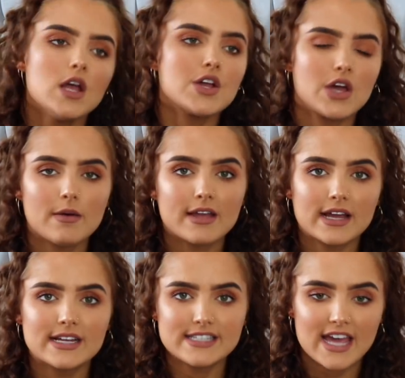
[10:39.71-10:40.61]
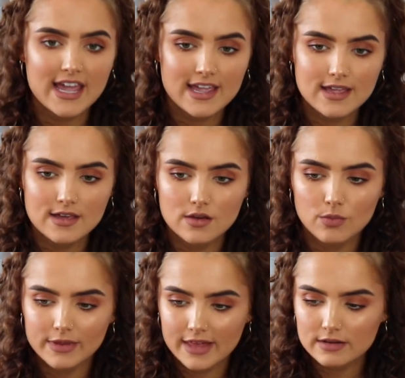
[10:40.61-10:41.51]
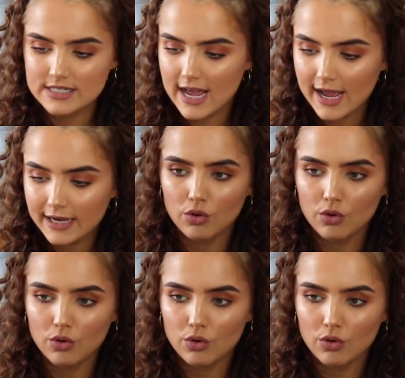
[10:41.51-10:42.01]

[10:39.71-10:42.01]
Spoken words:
going a day without tan